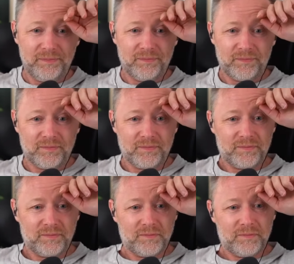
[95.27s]

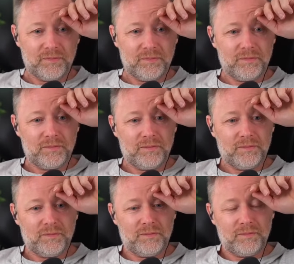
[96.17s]

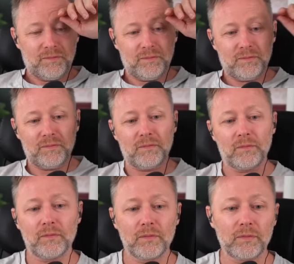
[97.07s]

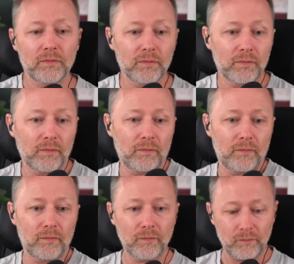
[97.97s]

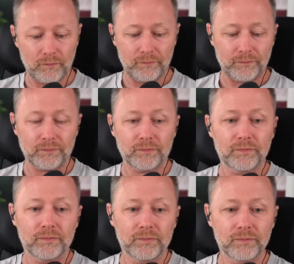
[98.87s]

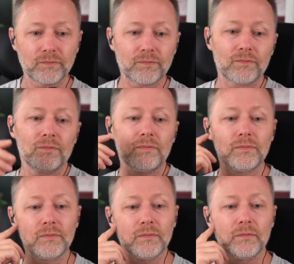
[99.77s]

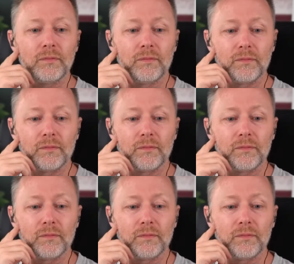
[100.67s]
Nobody speaks.